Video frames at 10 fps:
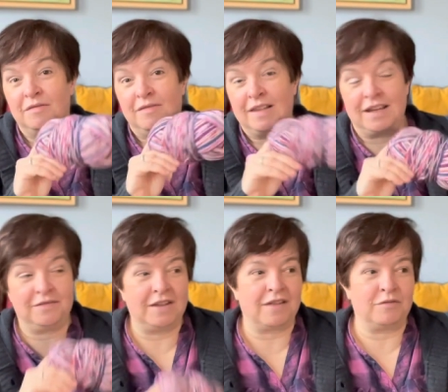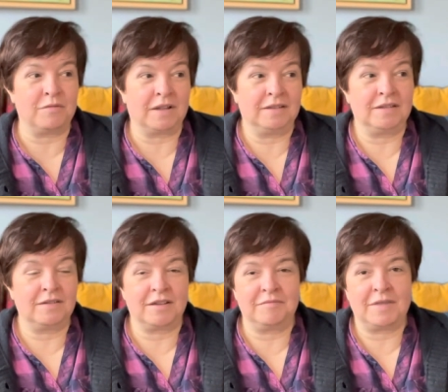like the other one. So
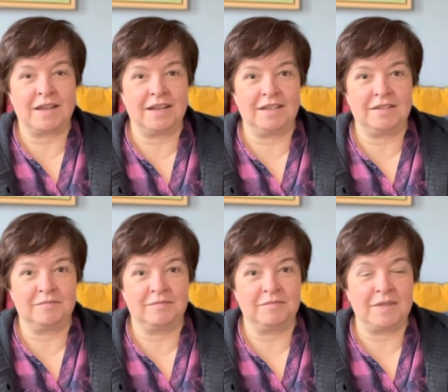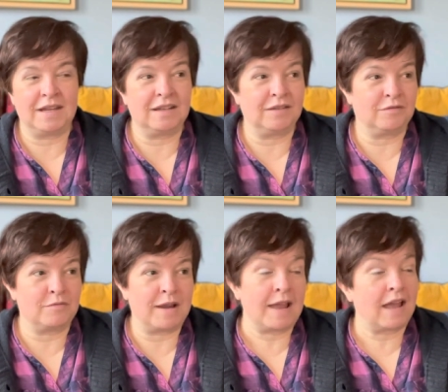I might make a
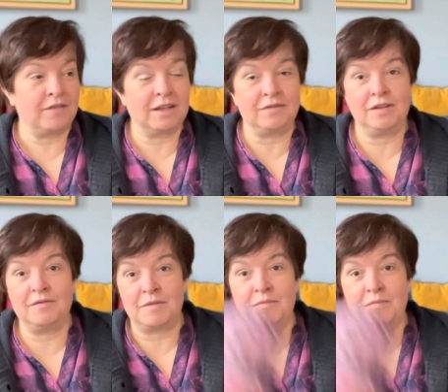giveaway, either giving them